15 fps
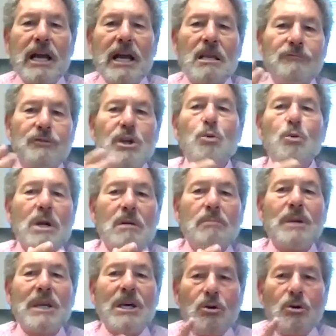like if you want
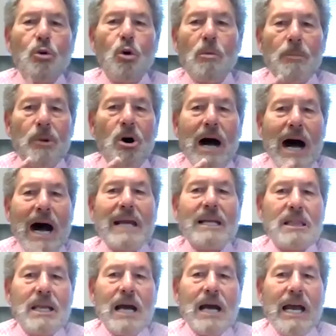to be a normal
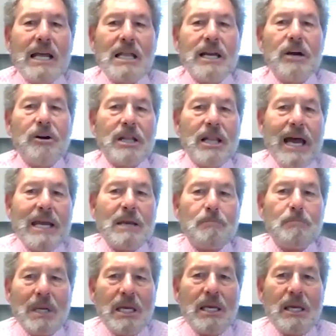height guy, Larry, like
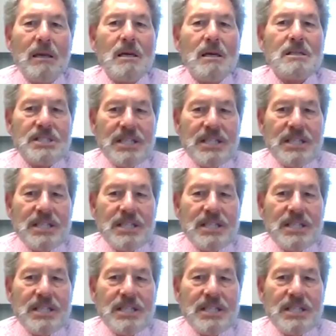me,